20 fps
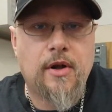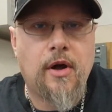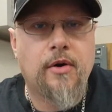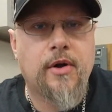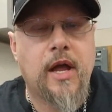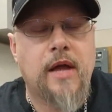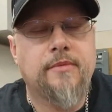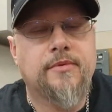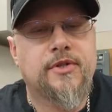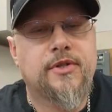
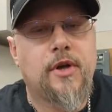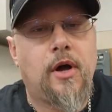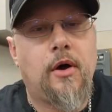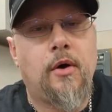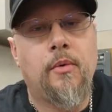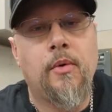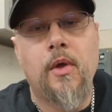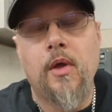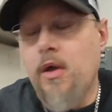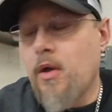Okay,
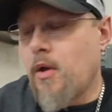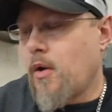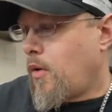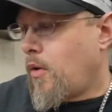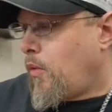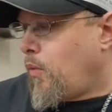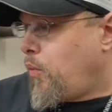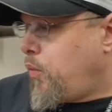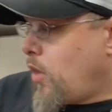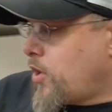so
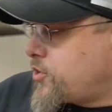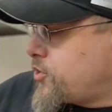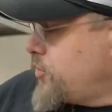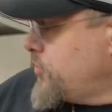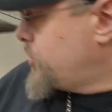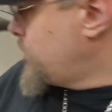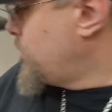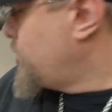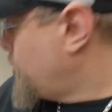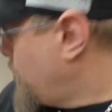what you
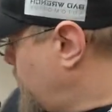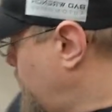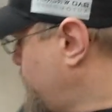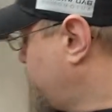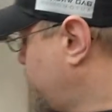do